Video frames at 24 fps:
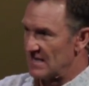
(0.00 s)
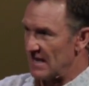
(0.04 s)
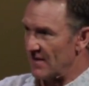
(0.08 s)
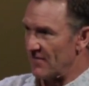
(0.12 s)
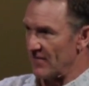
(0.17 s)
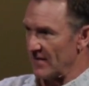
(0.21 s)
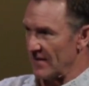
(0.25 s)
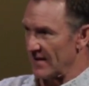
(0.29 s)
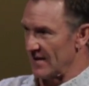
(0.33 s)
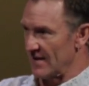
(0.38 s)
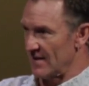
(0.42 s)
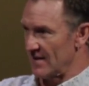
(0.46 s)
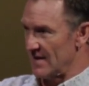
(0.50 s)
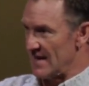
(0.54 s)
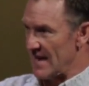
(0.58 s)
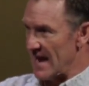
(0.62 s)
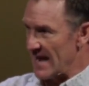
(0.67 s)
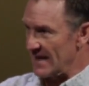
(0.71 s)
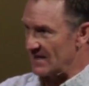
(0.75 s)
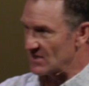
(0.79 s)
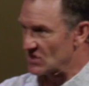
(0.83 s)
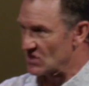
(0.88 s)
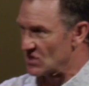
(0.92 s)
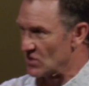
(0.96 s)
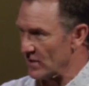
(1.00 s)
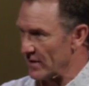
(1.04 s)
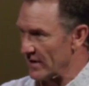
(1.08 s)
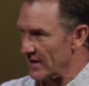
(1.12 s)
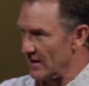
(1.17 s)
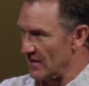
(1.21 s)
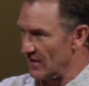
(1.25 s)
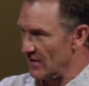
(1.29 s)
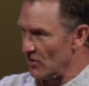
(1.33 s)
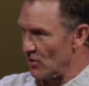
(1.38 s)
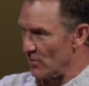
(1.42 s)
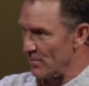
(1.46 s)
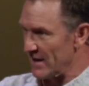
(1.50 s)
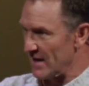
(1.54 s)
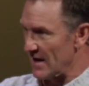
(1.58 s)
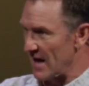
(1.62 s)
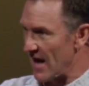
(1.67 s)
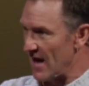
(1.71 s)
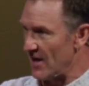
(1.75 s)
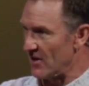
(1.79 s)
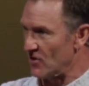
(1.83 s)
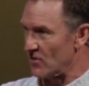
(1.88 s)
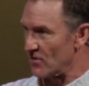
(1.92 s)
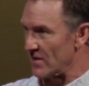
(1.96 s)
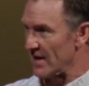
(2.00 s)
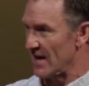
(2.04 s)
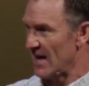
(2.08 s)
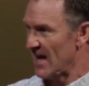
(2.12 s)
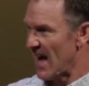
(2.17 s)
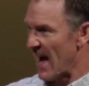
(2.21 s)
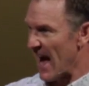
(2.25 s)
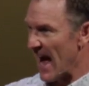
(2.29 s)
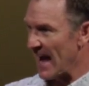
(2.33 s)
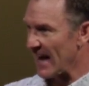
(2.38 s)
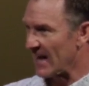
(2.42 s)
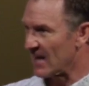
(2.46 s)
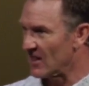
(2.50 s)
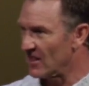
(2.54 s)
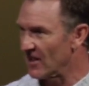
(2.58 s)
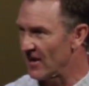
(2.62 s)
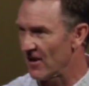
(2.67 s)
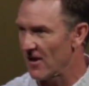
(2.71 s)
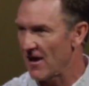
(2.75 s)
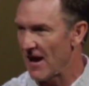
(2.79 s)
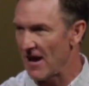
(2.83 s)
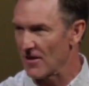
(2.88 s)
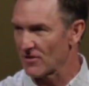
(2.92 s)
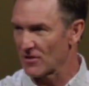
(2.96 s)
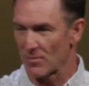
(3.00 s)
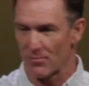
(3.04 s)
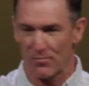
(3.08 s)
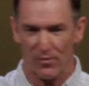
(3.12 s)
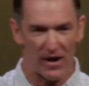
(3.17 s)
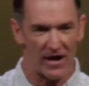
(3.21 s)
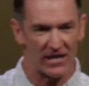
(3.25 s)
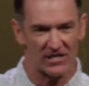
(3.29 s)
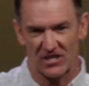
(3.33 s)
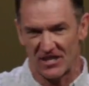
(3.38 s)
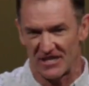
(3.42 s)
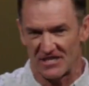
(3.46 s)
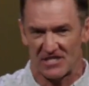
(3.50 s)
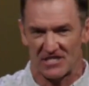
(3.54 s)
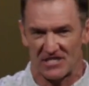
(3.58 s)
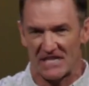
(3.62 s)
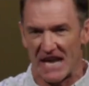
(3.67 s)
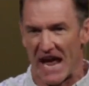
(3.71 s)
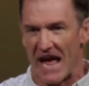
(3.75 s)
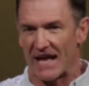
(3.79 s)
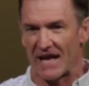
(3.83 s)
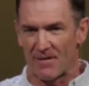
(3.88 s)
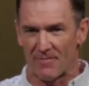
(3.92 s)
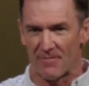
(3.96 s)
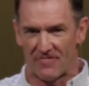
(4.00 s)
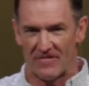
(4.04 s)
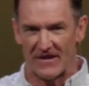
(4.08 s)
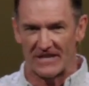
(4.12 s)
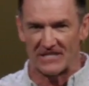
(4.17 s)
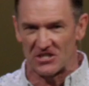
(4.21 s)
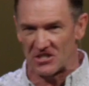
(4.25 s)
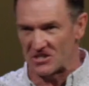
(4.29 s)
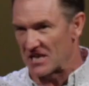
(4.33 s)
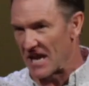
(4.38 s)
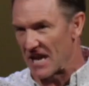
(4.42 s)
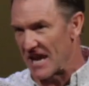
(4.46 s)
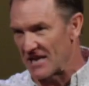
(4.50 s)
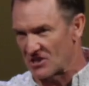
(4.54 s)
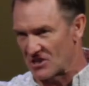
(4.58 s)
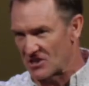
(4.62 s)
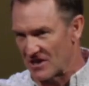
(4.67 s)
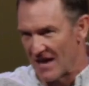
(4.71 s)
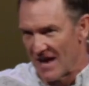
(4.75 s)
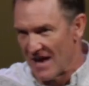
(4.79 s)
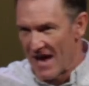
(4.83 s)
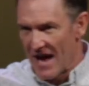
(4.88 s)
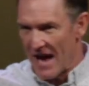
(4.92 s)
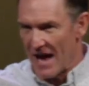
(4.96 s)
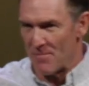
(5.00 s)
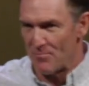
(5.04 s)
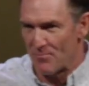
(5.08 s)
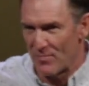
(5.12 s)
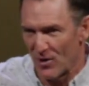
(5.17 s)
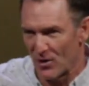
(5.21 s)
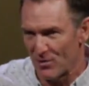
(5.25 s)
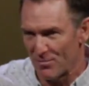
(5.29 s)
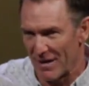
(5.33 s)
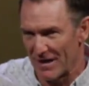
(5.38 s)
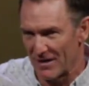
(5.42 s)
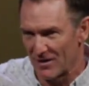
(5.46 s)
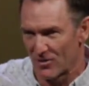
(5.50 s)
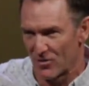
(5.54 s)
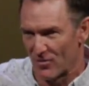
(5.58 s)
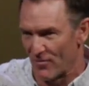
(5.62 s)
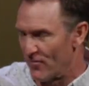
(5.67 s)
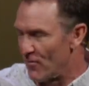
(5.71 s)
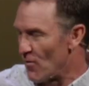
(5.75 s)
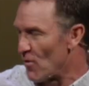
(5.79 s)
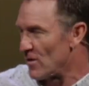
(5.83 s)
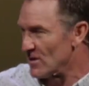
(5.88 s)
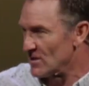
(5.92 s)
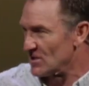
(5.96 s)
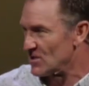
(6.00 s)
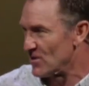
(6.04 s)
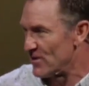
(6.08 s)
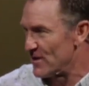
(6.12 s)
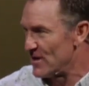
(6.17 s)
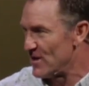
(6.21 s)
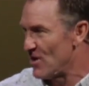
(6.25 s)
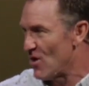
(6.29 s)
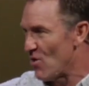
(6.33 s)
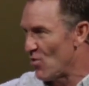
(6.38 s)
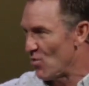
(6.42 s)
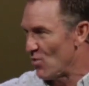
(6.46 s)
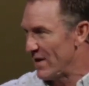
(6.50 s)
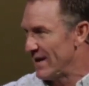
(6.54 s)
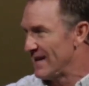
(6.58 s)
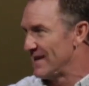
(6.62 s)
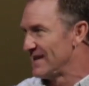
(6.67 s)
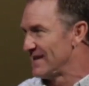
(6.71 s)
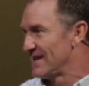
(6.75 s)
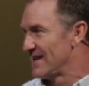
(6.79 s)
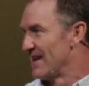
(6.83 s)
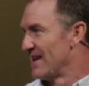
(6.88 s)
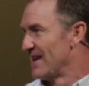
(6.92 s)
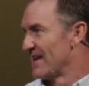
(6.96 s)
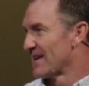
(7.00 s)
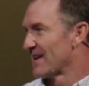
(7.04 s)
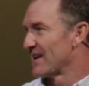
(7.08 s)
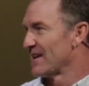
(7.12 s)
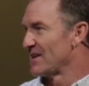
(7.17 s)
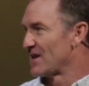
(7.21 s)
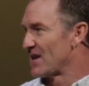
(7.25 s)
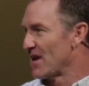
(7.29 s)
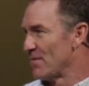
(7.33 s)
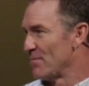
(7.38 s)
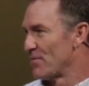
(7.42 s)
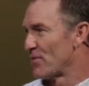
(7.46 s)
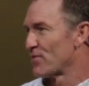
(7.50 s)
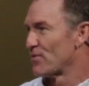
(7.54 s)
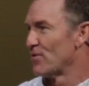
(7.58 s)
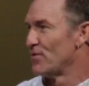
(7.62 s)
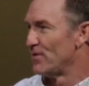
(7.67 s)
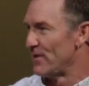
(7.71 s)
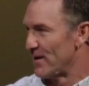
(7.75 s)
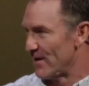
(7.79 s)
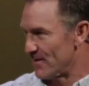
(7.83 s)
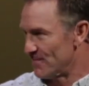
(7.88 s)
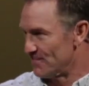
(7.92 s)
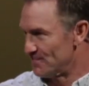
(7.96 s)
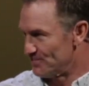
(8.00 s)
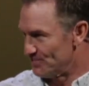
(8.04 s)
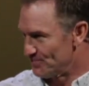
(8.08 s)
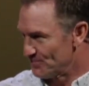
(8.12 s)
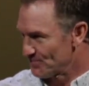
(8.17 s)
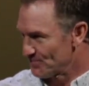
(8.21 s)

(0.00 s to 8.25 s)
divot next to it and a little bit under it. I clear out the brush. I stack up vegetation. I build my little fort so that no wind can come through there.